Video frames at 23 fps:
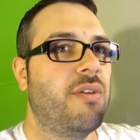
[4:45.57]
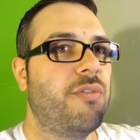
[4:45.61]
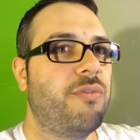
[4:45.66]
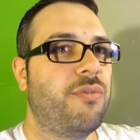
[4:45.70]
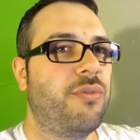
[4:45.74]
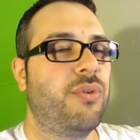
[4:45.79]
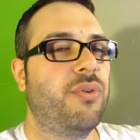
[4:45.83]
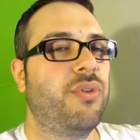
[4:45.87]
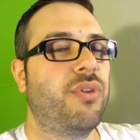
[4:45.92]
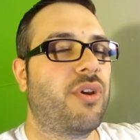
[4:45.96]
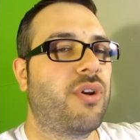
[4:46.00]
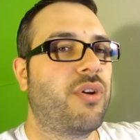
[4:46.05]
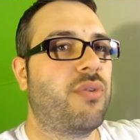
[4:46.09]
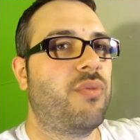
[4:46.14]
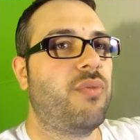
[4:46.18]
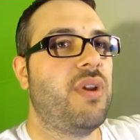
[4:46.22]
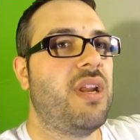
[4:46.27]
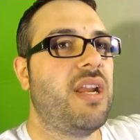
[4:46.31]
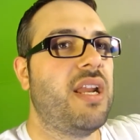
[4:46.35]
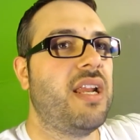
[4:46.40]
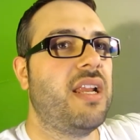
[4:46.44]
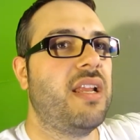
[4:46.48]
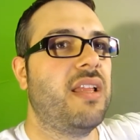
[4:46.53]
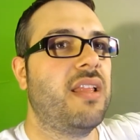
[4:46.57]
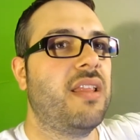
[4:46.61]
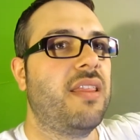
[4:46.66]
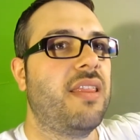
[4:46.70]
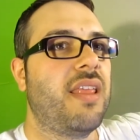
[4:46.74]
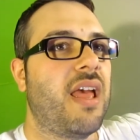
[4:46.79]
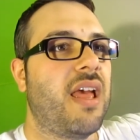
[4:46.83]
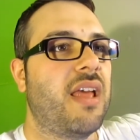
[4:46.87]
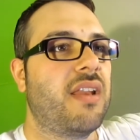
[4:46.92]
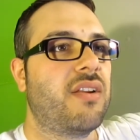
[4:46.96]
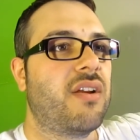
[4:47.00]
for the career
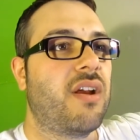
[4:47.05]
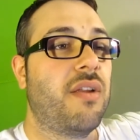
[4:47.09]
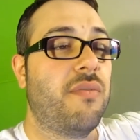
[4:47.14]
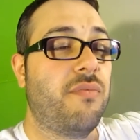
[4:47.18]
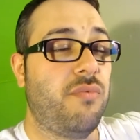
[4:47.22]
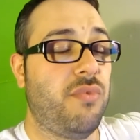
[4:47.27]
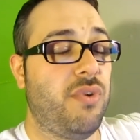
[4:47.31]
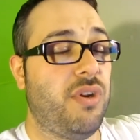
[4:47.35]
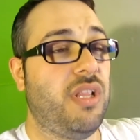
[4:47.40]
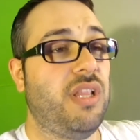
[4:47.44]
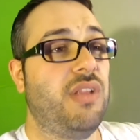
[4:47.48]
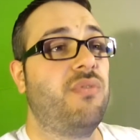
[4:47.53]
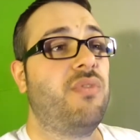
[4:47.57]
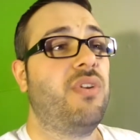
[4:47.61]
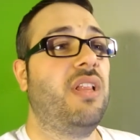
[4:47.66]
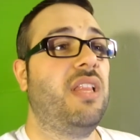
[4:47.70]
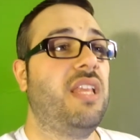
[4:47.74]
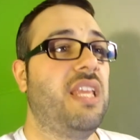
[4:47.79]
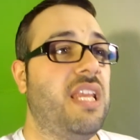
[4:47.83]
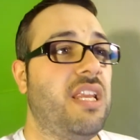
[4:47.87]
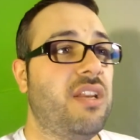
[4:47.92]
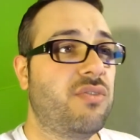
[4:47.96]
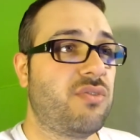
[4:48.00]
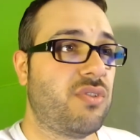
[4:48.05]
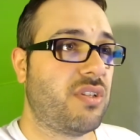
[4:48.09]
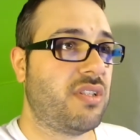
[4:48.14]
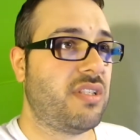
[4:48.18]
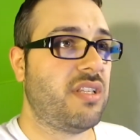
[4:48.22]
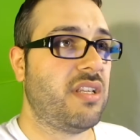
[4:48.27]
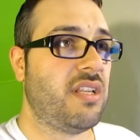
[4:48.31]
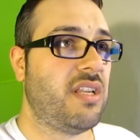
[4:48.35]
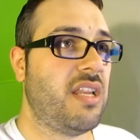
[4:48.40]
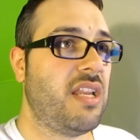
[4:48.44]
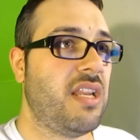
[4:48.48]
that I'm really, really
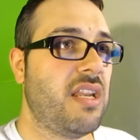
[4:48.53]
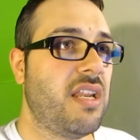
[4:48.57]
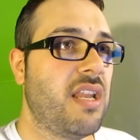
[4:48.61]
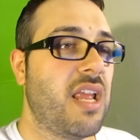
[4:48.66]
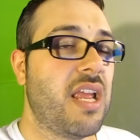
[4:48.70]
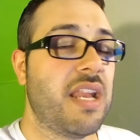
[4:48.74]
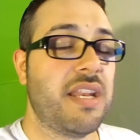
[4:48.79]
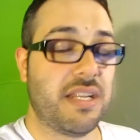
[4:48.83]
interested in.